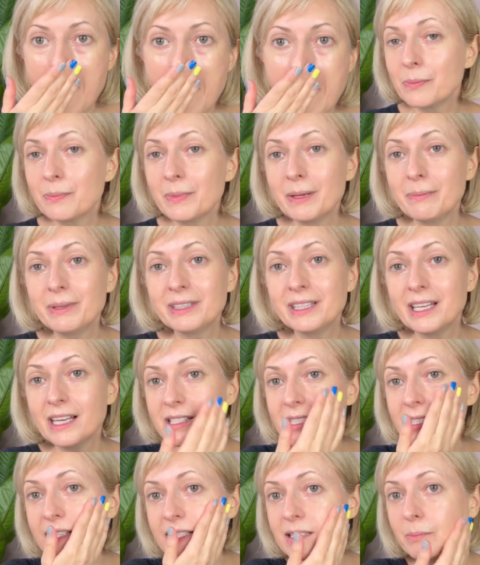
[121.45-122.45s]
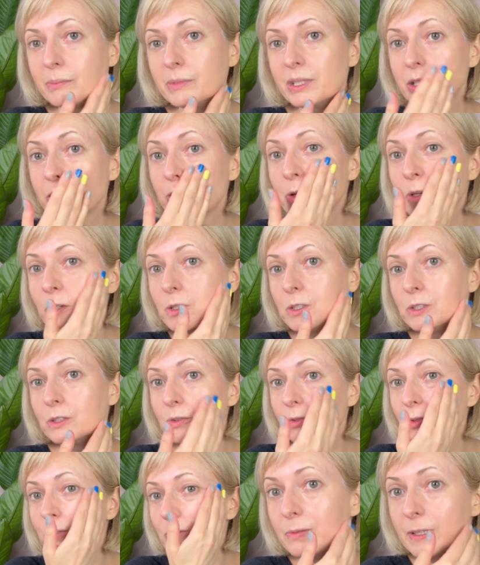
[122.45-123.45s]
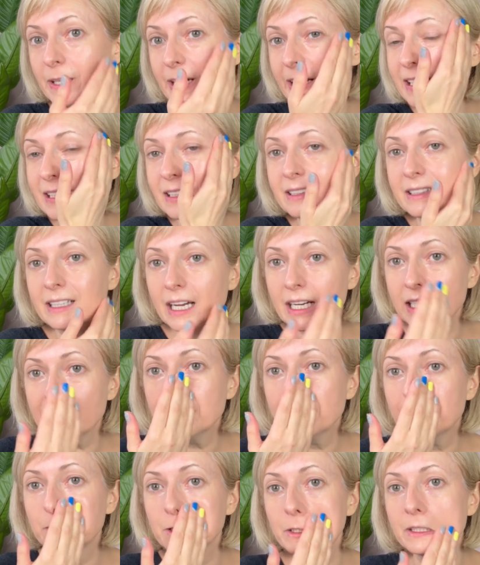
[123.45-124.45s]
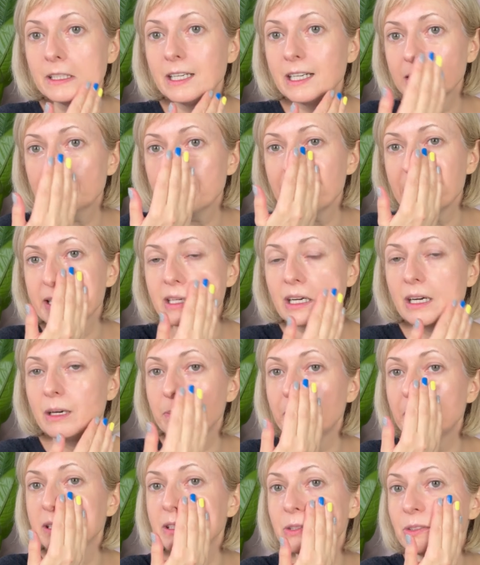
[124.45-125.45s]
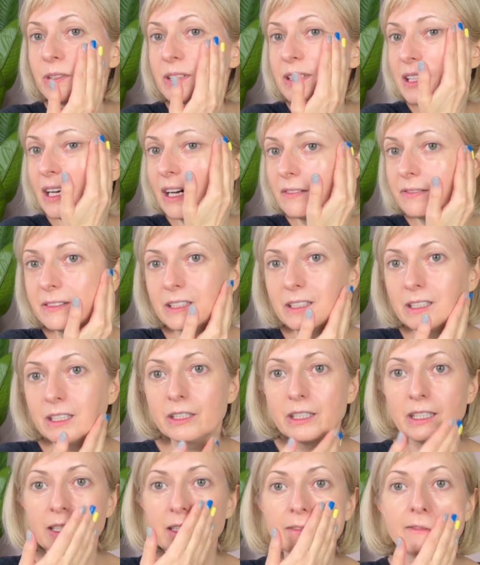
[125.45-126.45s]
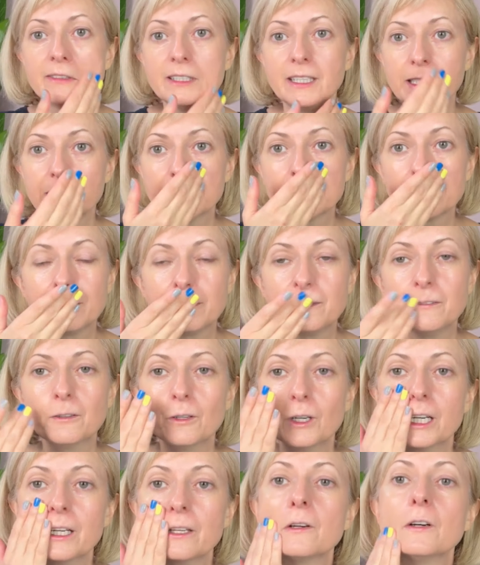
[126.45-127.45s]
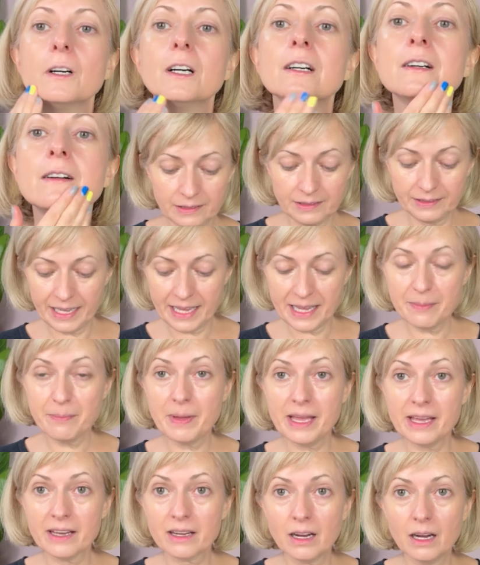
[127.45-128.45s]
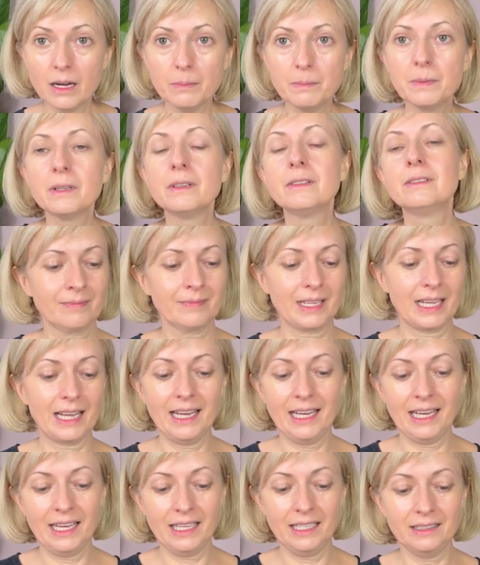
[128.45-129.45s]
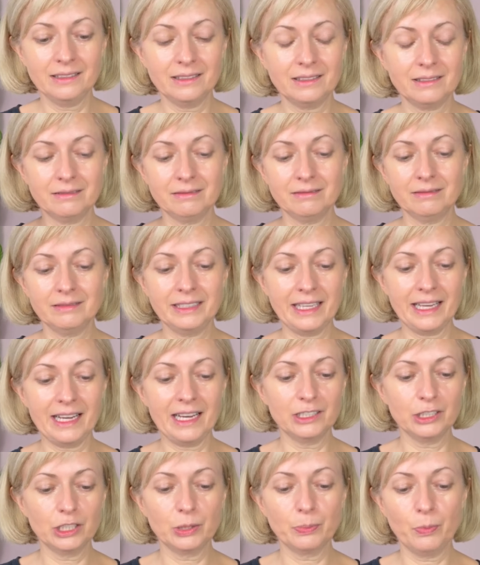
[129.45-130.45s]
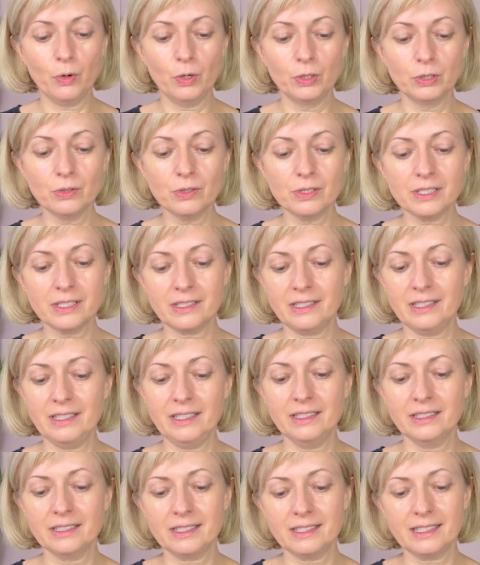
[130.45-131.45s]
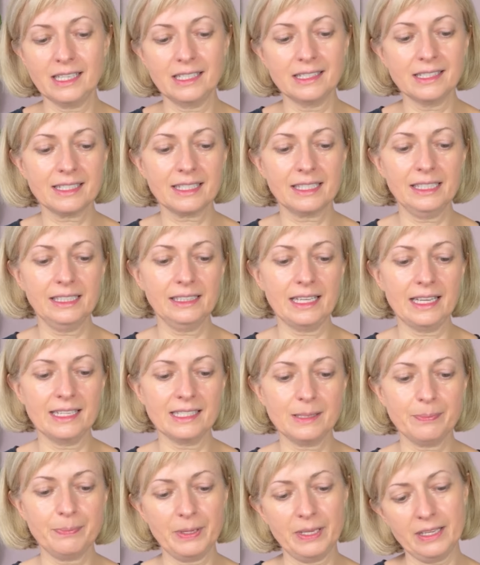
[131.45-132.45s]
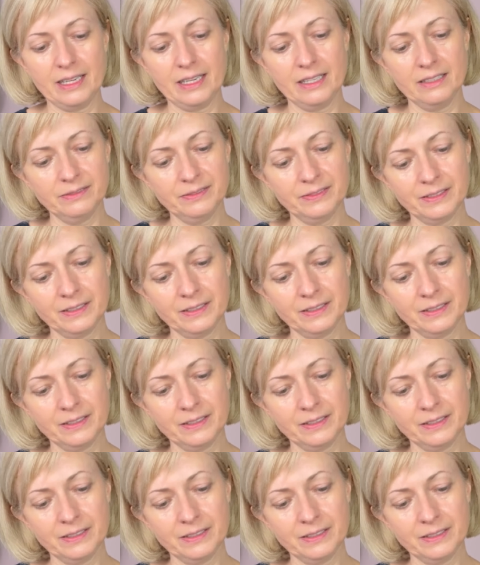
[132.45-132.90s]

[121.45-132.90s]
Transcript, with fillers: So maybe that's not something you're going to wear at night for your night makeup, but you definitely can wear it for your day makeup. And the added bonus is sunscreen SPF